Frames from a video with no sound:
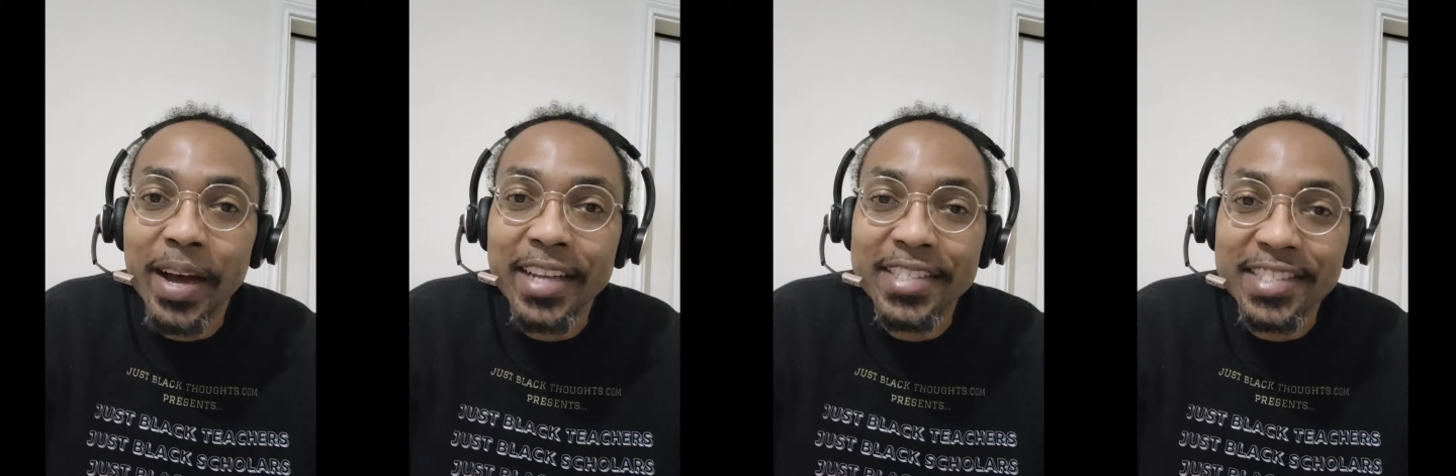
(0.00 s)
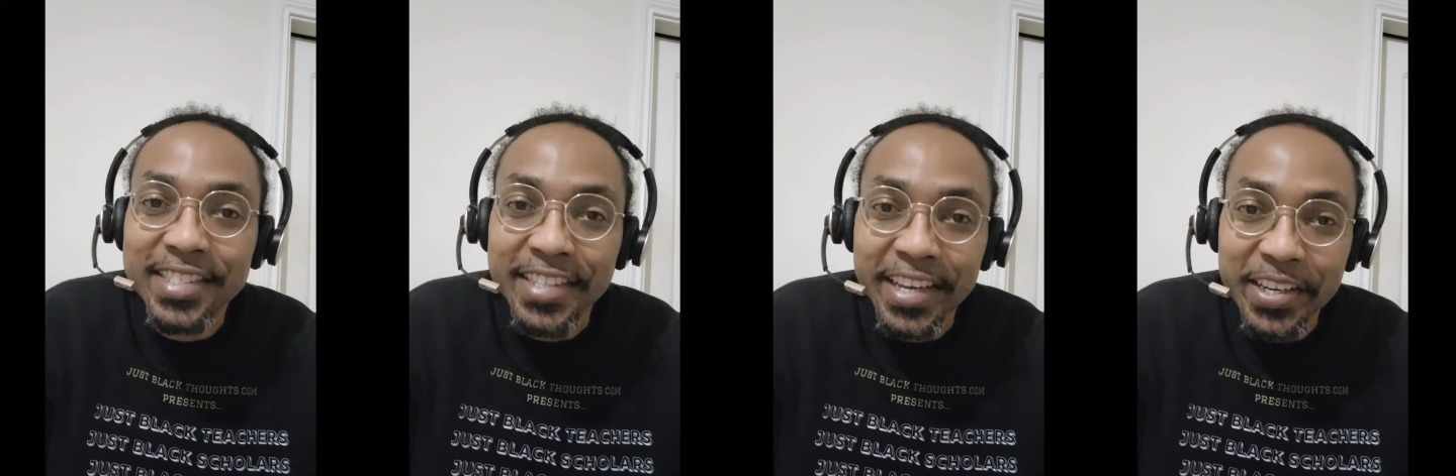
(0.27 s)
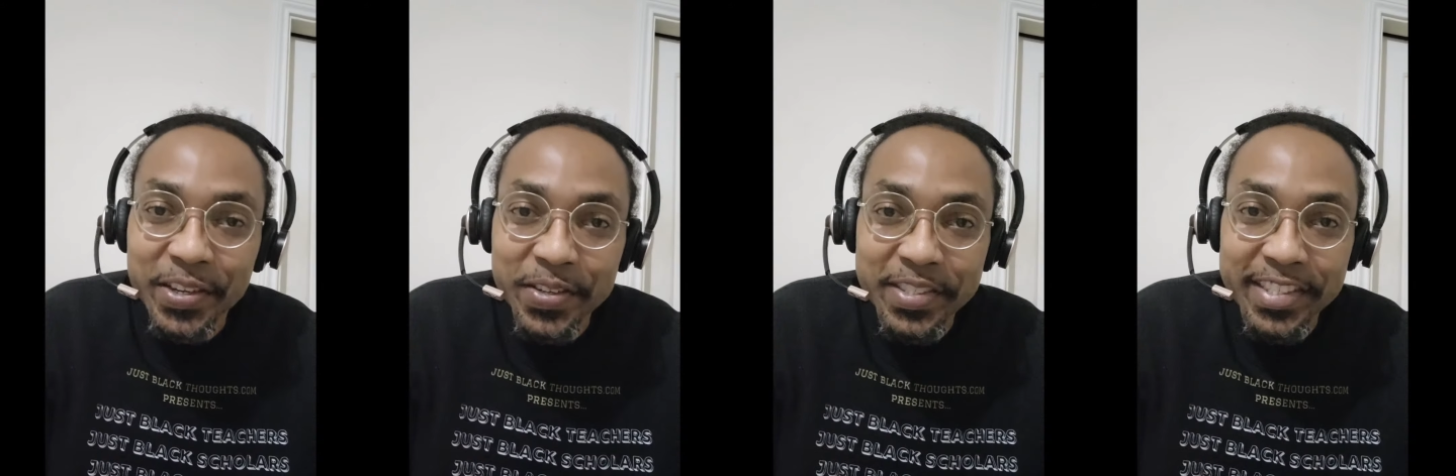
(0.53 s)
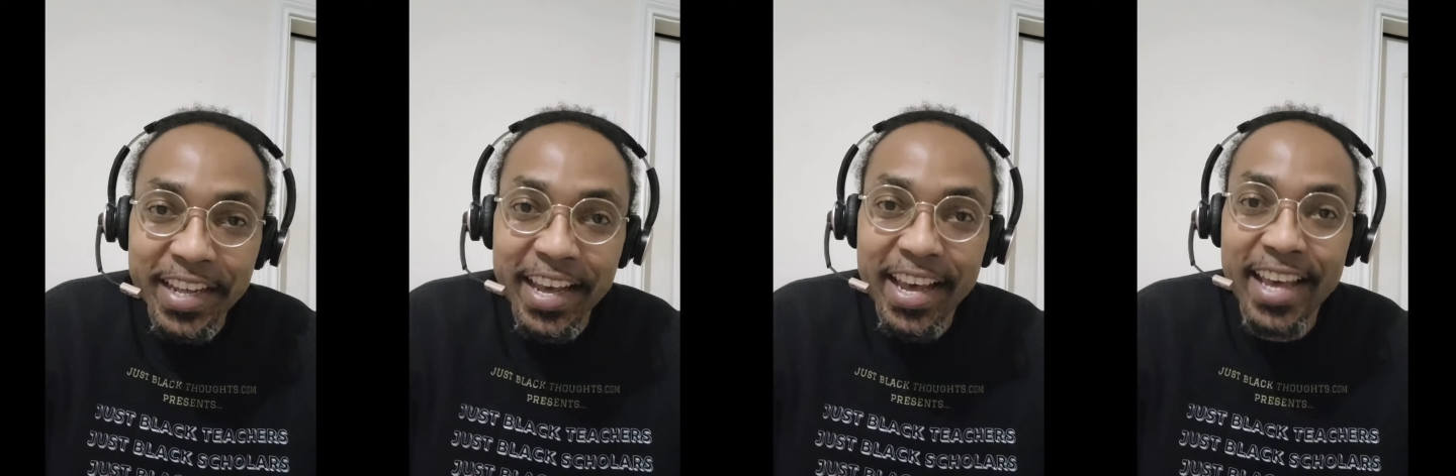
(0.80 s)
Singles
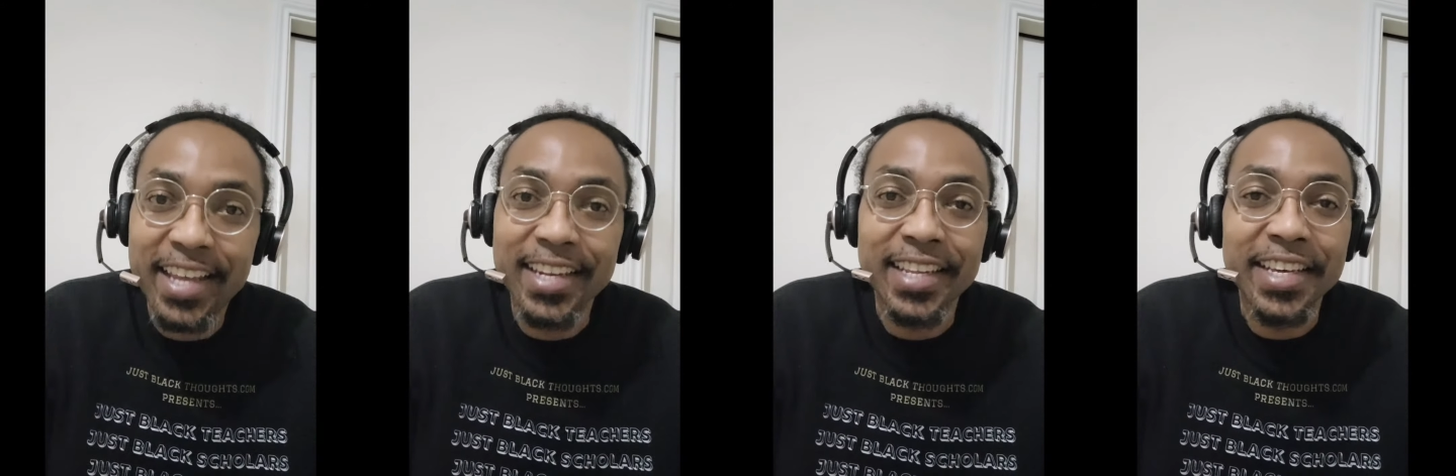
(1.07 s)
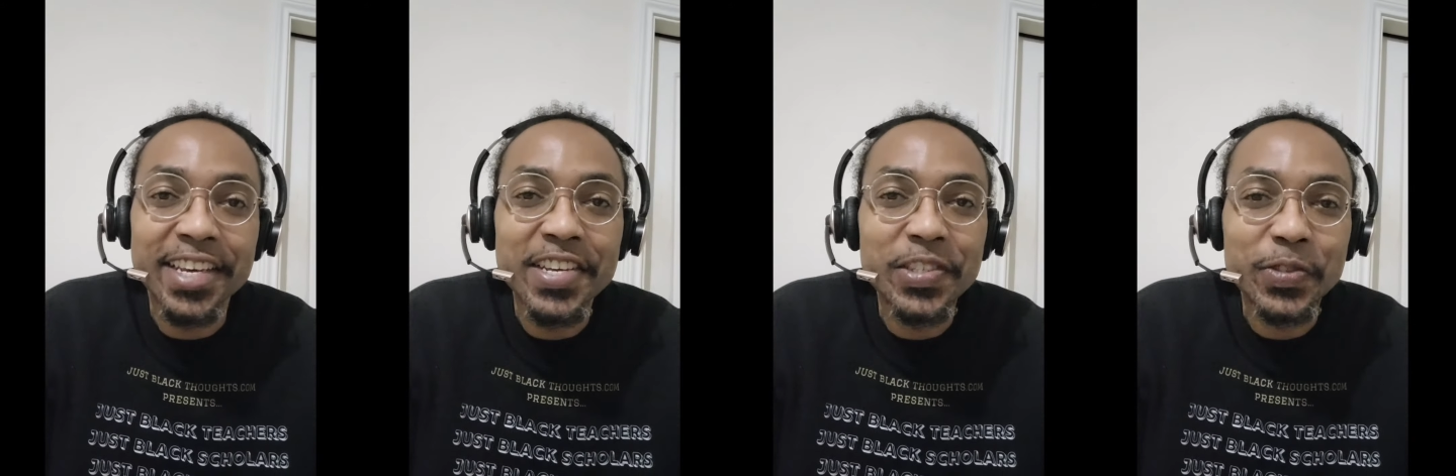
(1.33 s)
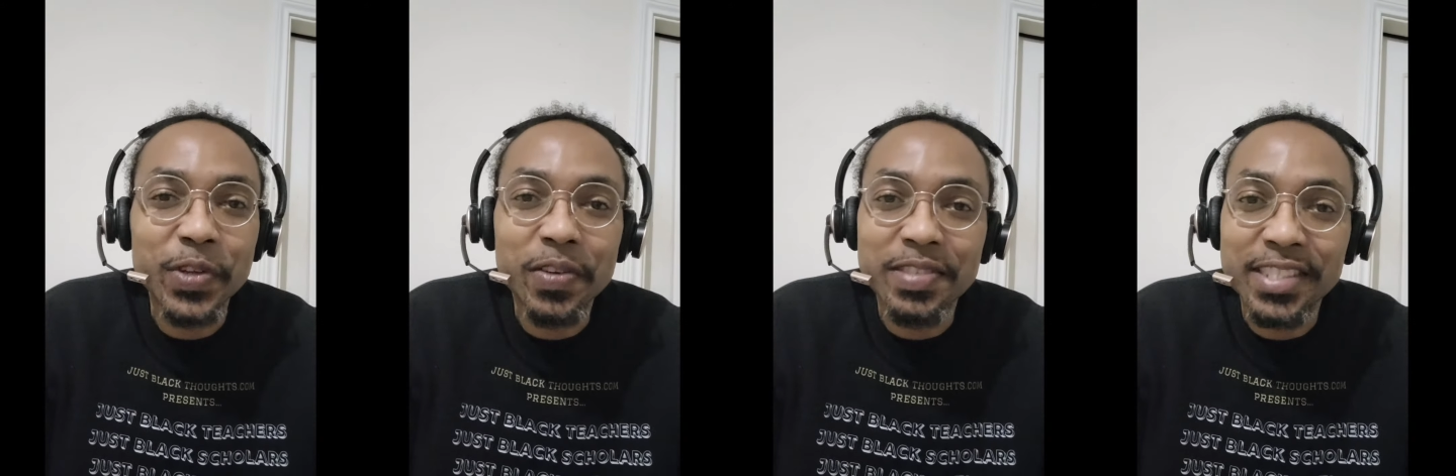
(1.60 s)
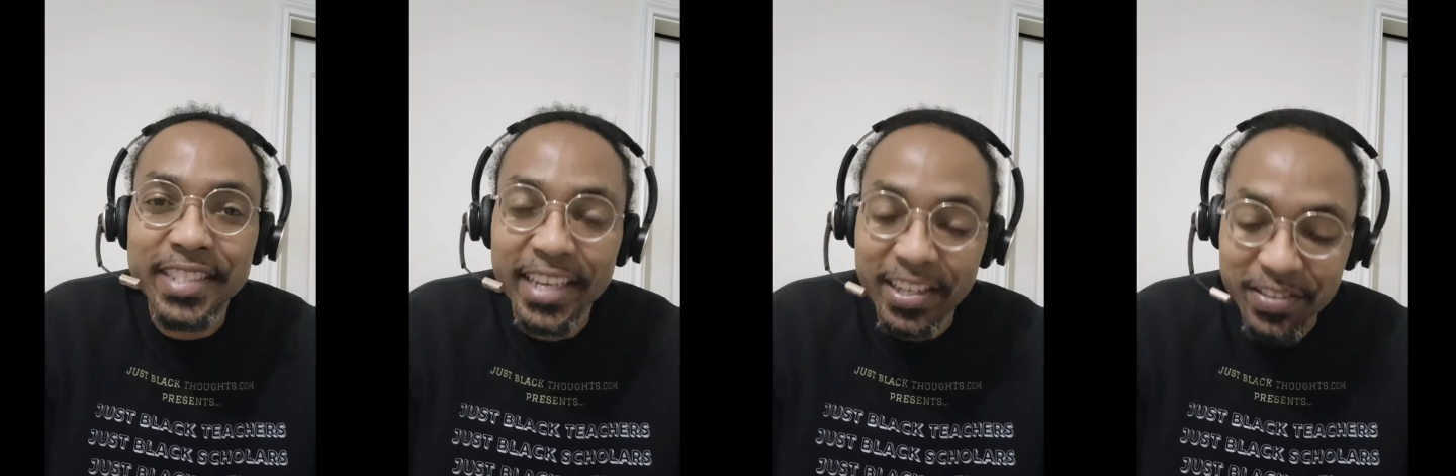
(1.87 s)
Day and the history of
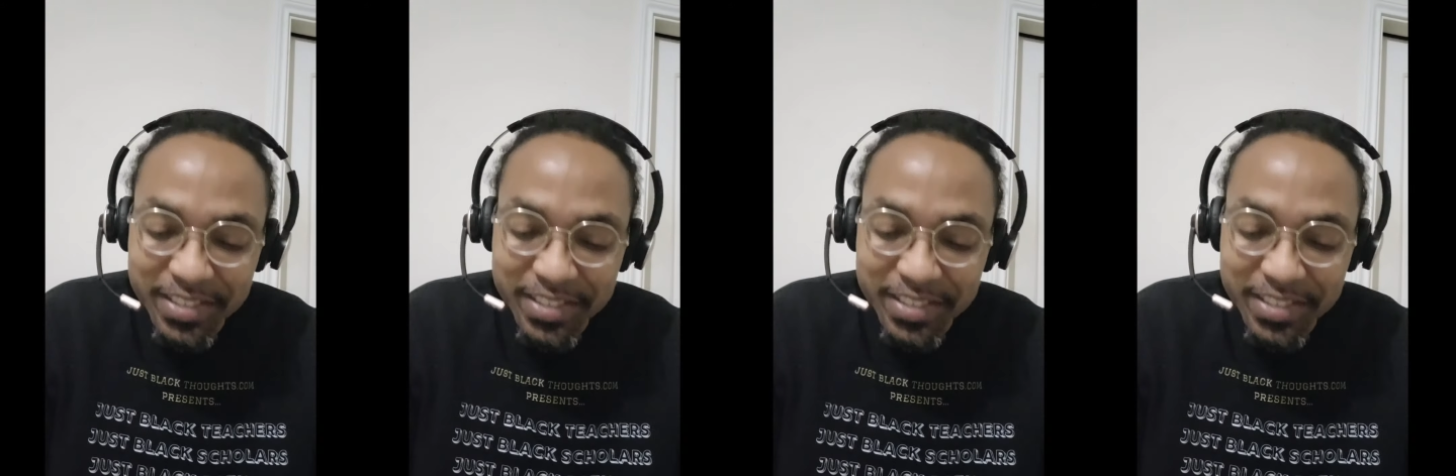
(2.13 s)
Singles